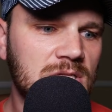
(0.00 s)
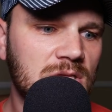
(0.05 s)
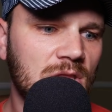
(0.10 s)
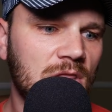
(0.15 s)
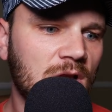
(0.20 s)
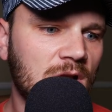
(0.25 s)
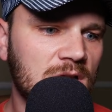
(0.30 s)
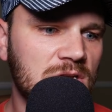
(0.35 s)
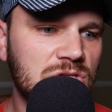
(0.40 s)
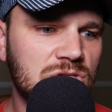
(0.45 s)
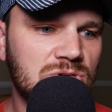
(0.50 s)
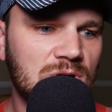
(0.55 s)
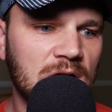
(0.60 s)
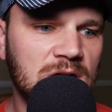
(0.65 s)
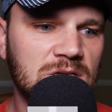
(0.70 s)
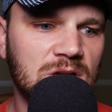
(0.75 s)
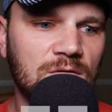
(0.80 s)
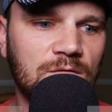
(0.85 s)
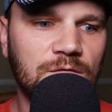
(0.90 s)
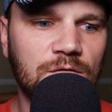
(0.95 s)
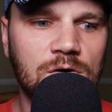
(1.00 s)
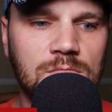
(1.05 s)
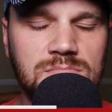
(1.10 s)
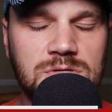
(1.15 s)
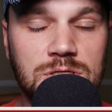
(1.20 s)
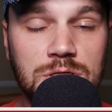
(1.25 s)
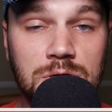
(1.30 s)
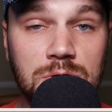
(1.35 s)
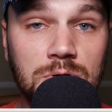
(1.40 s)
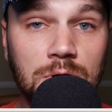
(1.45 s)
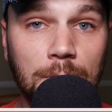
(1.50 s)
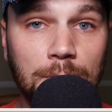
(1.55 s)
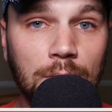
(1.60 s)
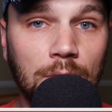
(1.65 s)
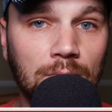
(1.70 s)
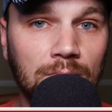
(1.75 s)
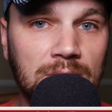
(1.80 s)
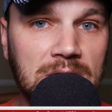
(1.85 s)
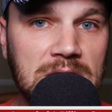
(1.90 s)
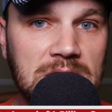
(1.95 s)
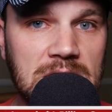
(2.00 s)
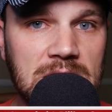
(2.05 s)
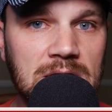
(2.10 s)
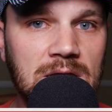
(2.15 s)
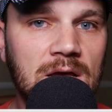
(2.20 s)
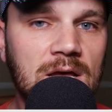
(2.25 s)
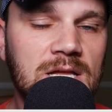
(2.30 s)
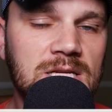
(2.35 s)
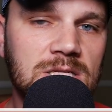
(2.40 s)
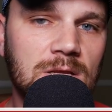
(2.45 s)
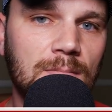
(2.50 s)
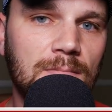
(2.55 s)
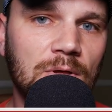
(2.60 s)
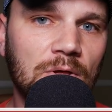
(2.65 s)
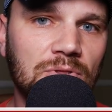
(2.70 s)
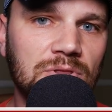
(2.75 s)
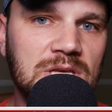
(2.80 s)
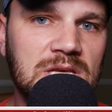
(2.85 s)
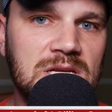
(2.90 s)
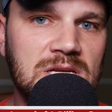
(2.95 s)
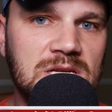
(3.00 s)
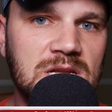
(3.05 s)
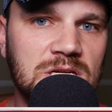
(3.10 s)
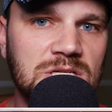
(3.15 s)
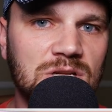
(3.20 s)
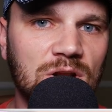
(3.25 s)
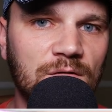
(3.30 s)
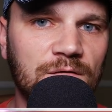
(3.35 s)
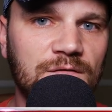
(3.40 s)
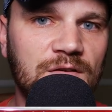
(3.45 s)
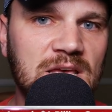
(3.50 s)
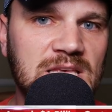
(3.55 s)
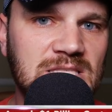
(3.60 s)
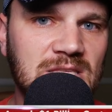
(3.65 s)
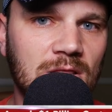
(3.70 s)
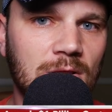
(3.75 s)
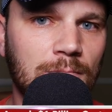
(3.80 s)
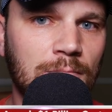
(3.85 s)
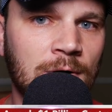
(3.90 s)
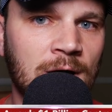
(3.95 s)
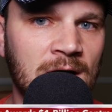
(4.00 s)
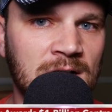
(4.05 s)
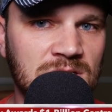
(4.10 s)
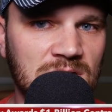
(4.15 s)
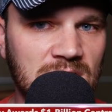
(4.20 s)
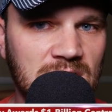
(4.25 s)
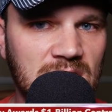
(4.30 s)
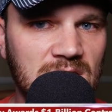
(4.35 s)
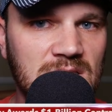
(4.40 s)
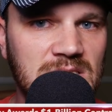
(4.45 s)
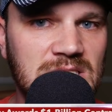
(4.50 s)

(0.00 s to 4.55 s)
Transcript: to the construction firm Tutor Perini to build the initial phase of the project in